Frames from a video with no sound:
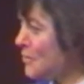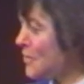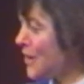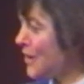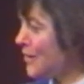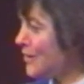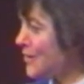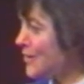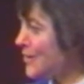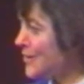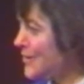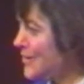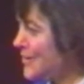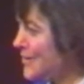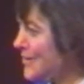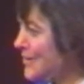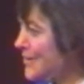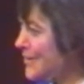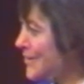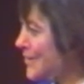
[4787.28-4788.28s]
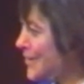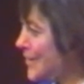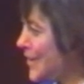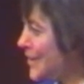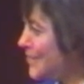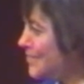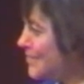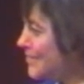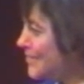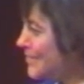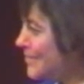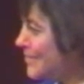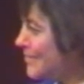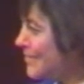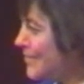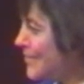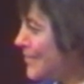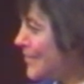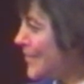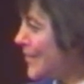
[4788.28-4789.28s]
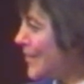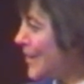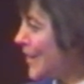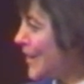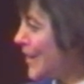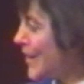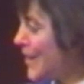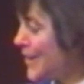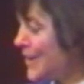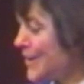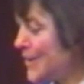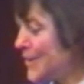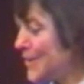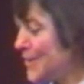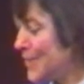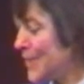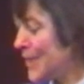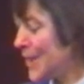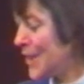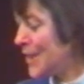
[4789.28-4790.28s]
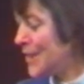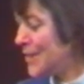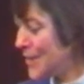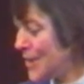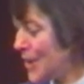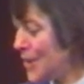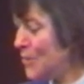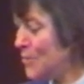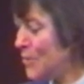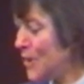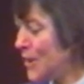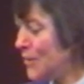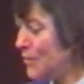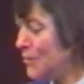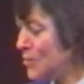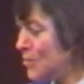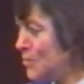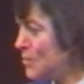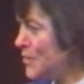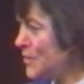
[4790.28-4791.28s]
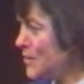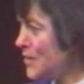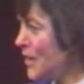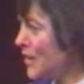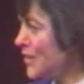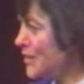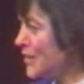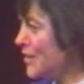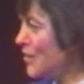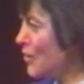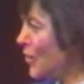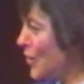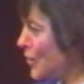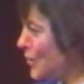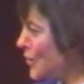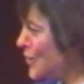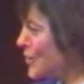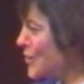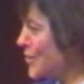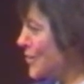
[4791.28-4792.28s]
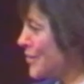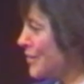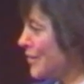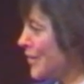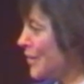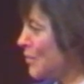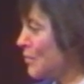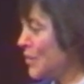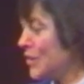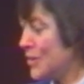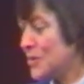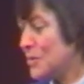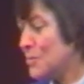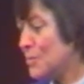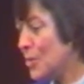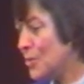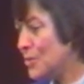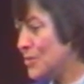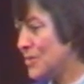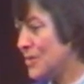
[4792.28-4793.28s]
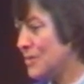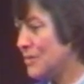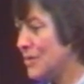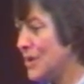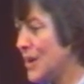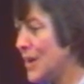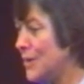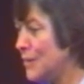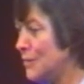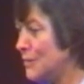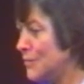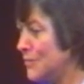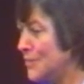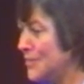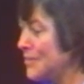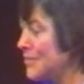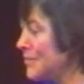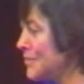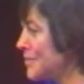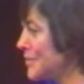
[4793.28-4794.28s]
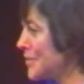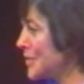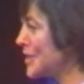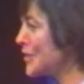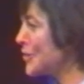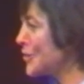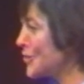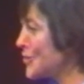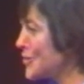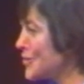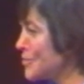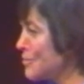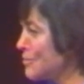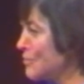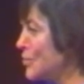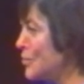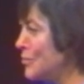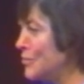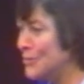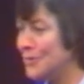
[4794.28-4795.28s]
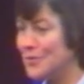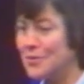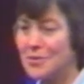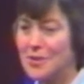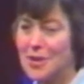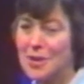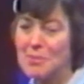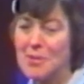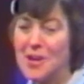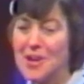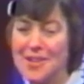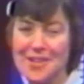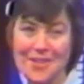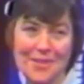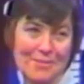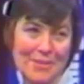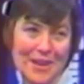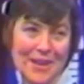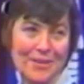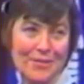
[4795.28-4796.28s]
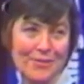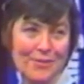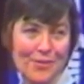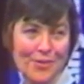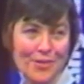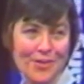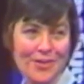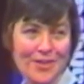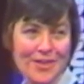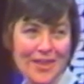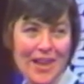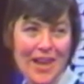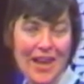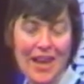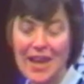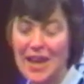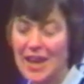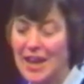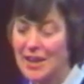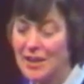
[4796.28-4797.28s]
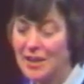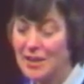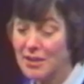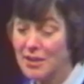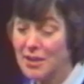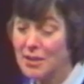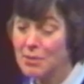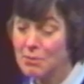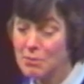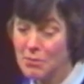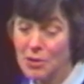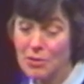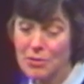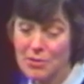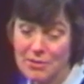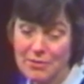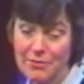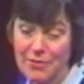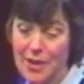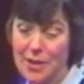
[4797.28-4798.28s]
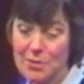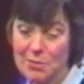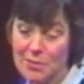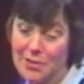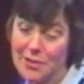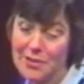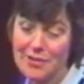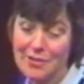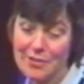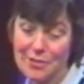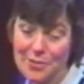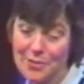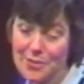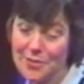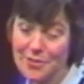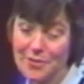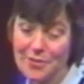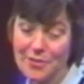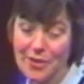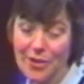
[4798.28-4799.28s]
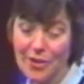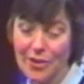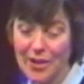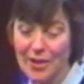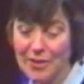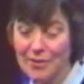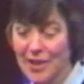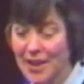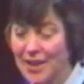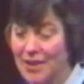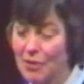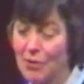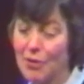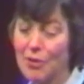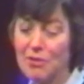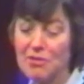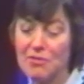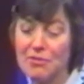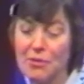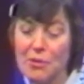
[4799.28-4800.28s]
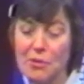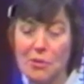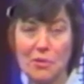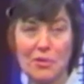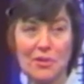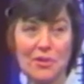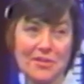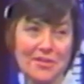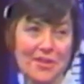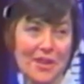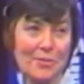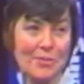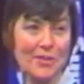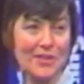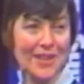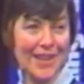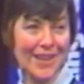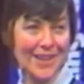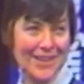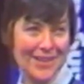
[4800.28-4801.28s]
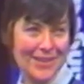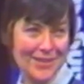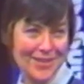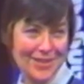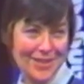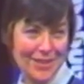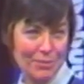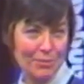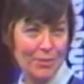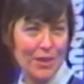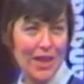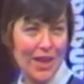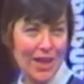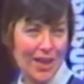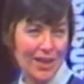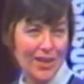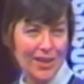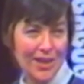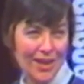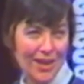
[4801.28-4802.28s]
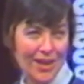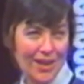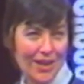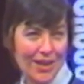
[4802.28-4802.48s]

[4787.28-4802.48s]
all about. Okay? And um, it's not a way of rubricizing authors because most creative thinkers move among metaphors. And I think most vibrant schools of thought have had all four simultaneously playing.